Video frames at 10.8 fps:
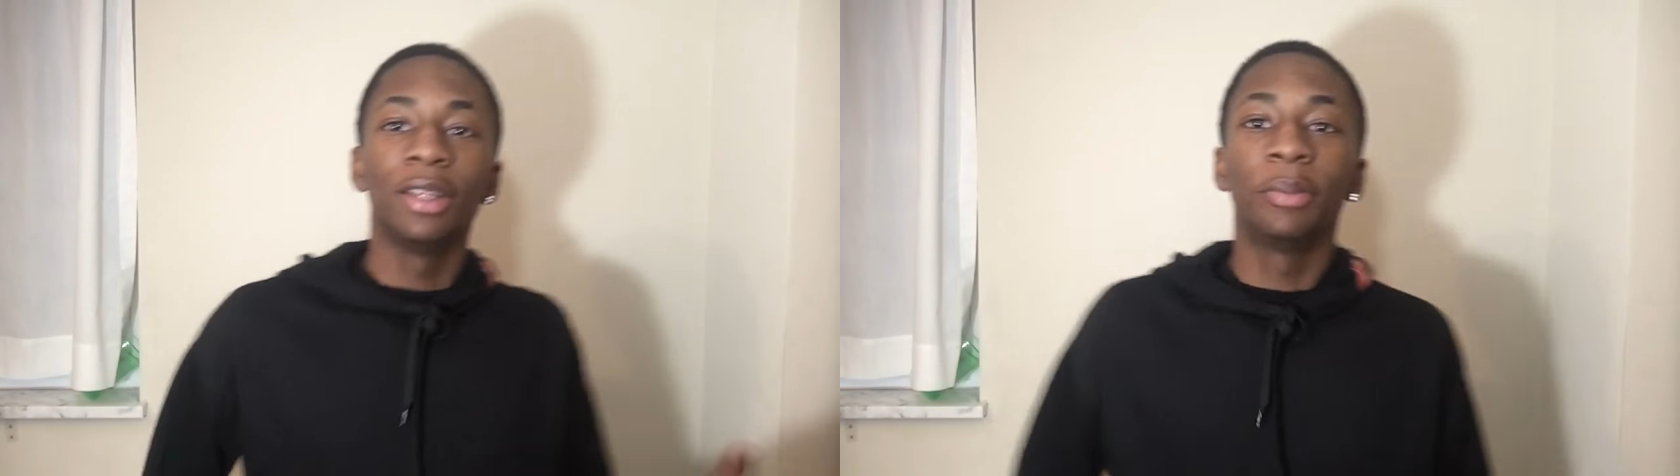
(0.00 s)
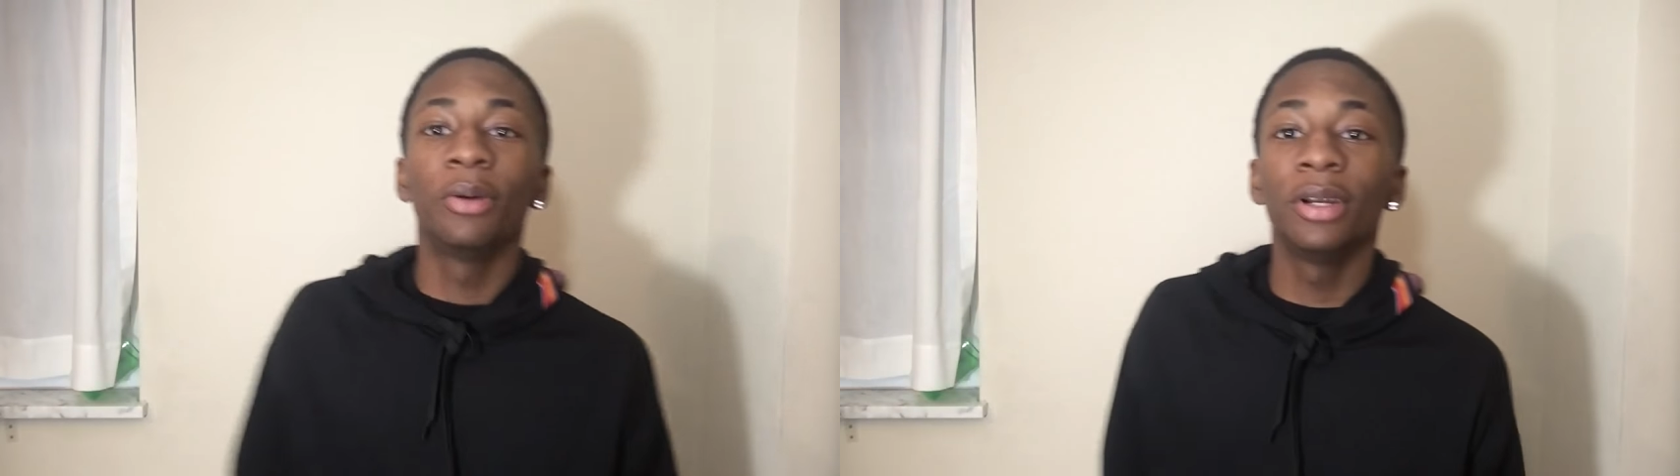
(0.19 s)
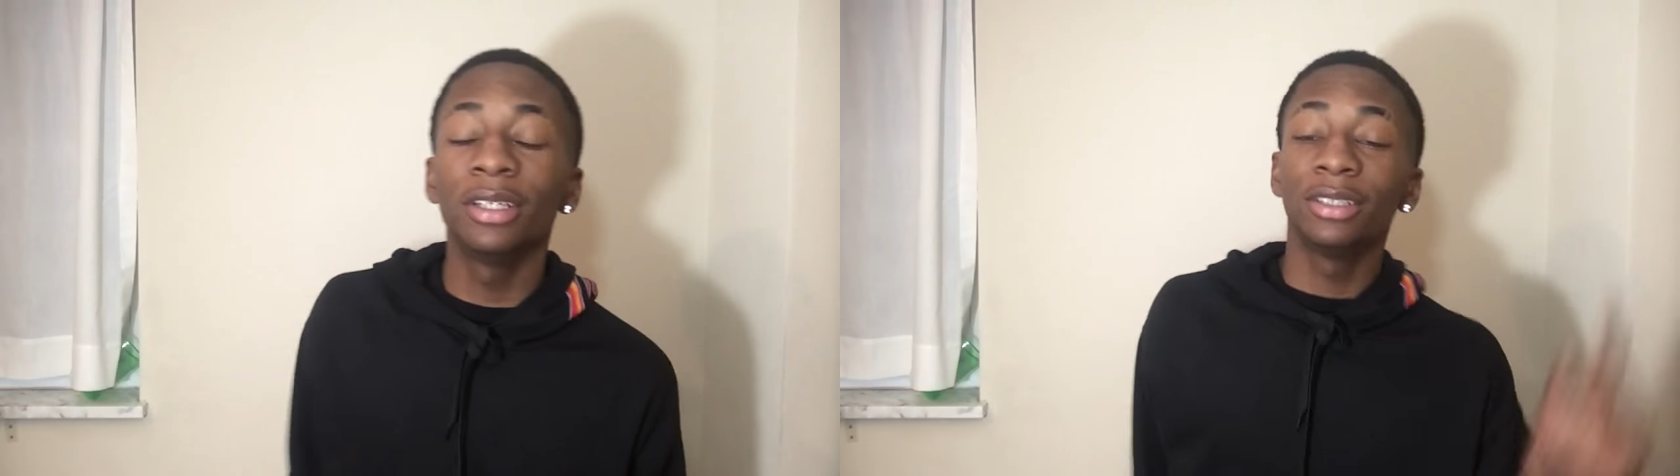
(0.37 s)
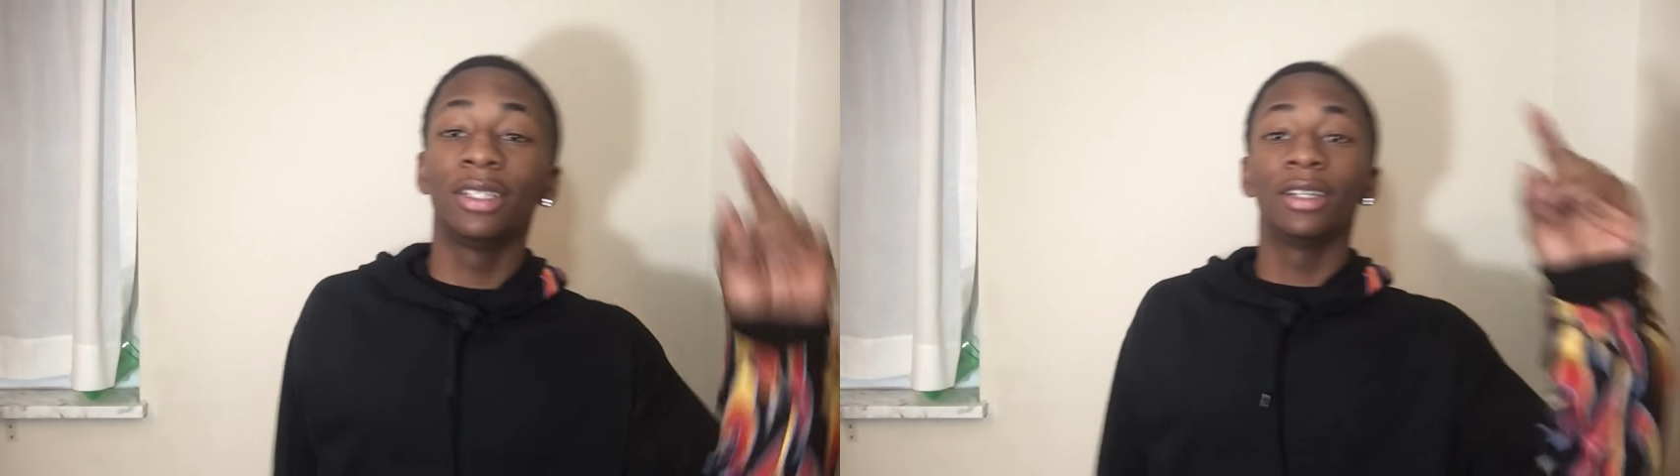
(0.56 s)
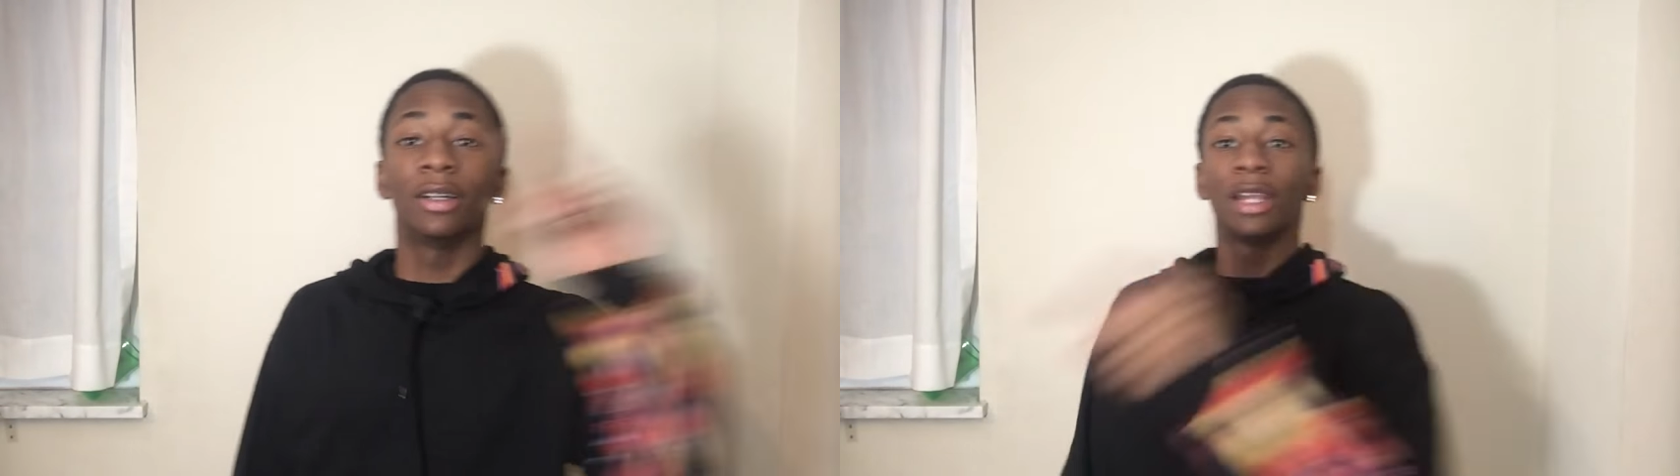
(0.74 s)
The point
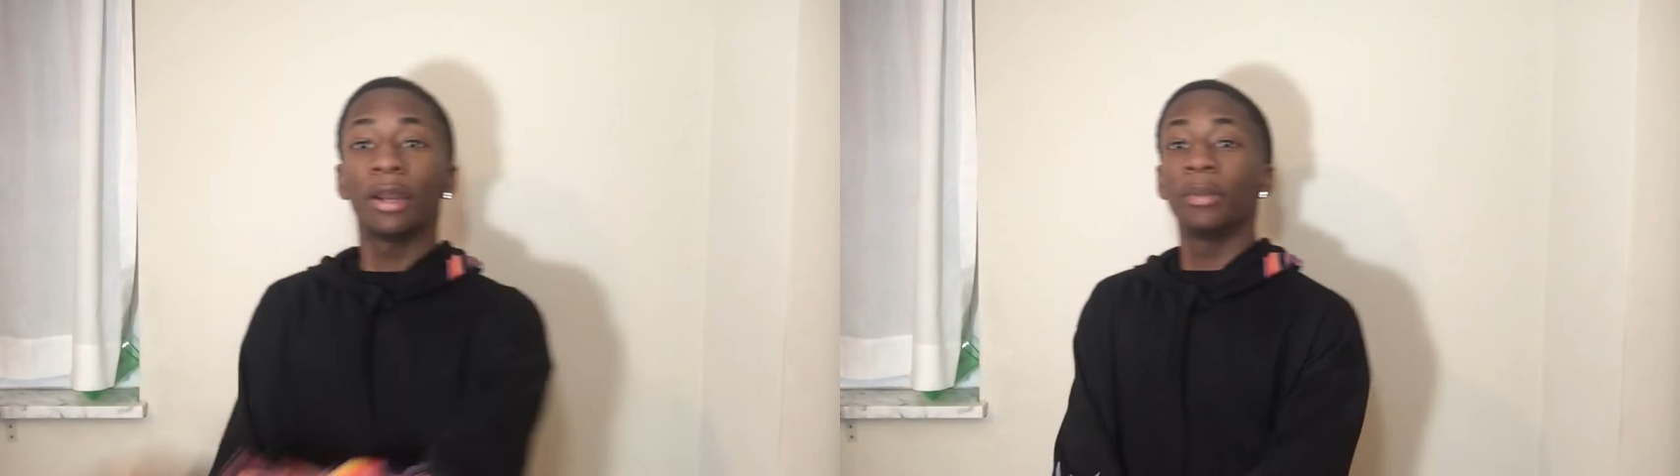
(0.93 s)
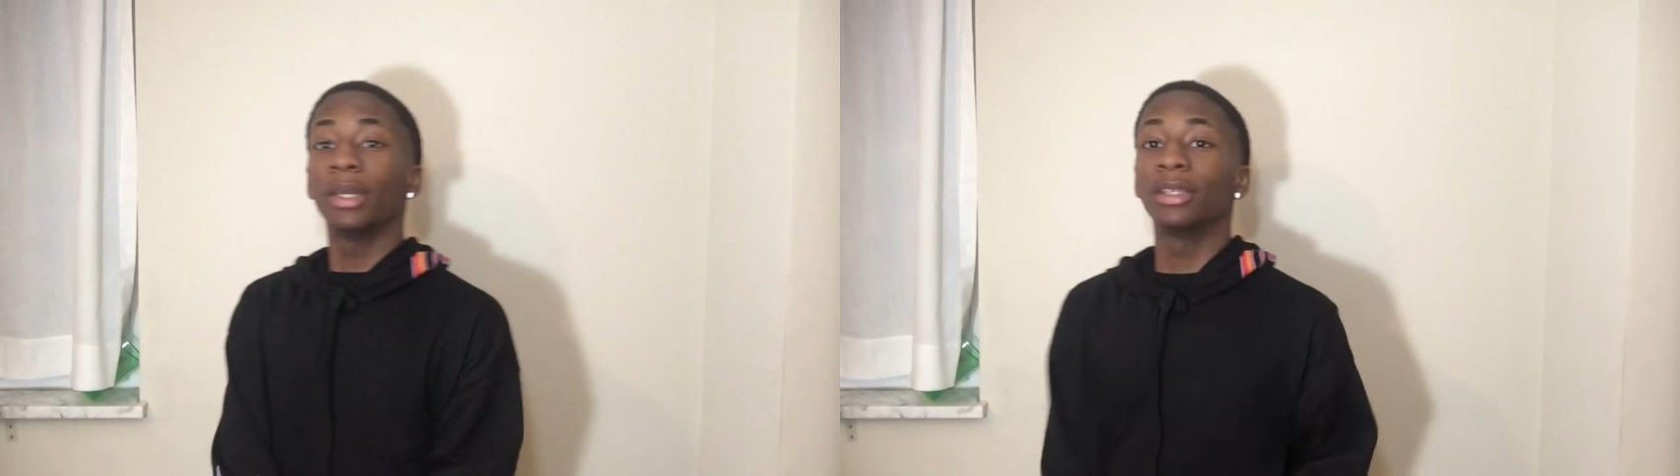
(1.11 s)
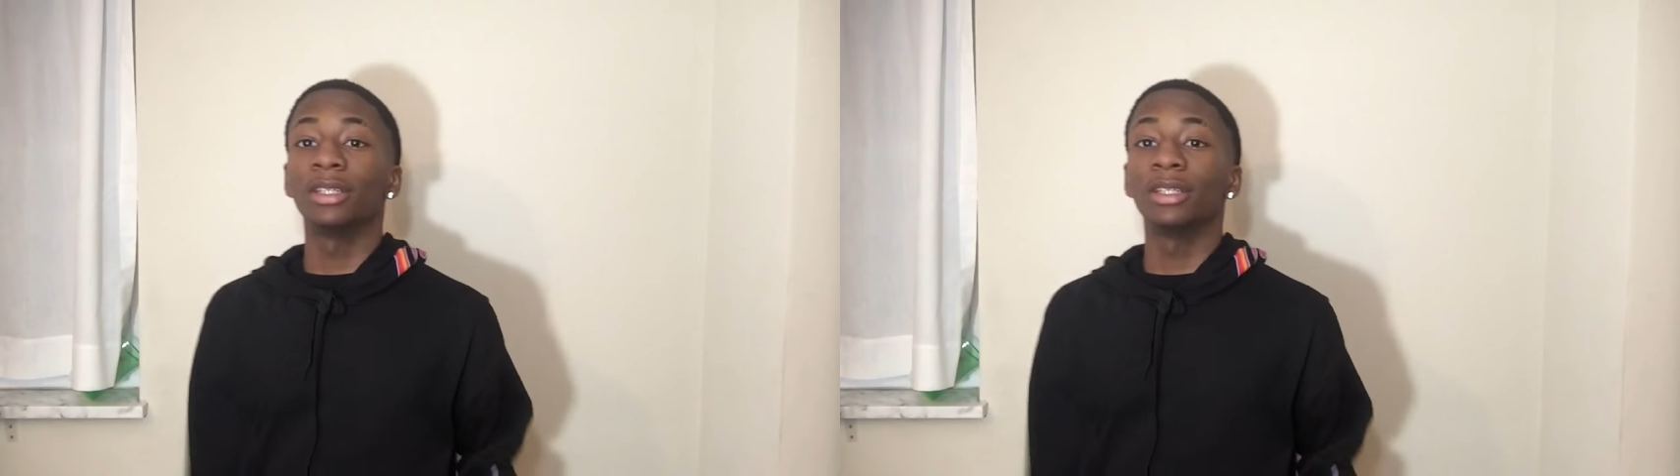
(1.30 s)
is, yeah, a lot of big